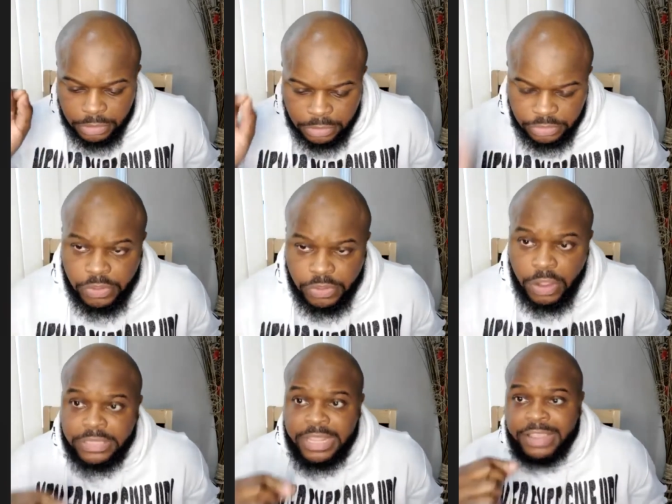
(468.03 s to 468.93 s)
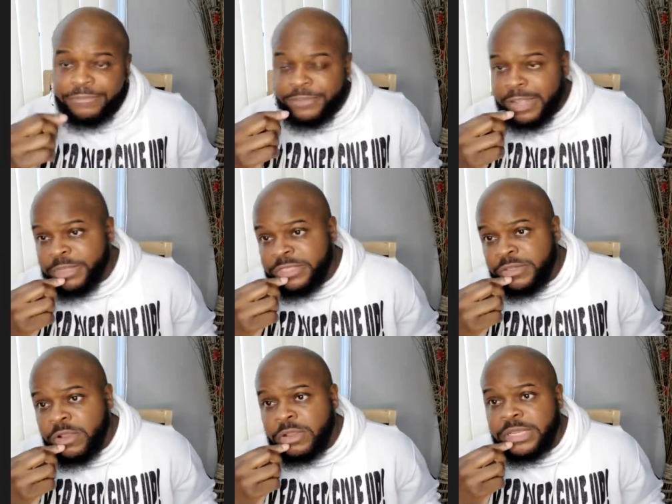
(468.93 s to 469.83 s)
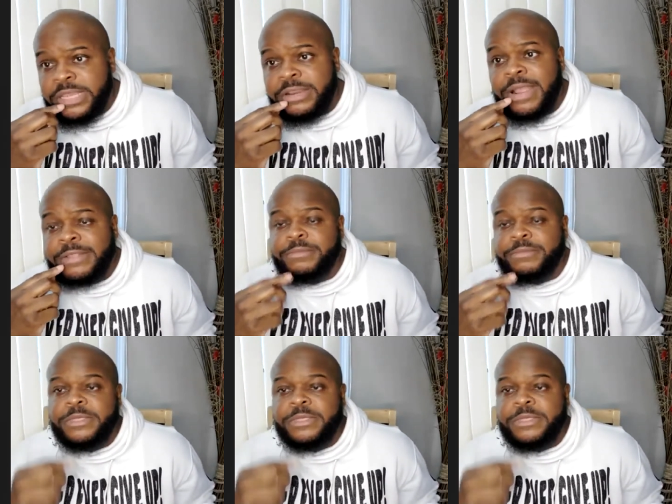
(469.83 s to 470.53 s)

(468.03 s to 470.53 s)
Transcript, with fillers: took all the life out of me, took all the air out of me.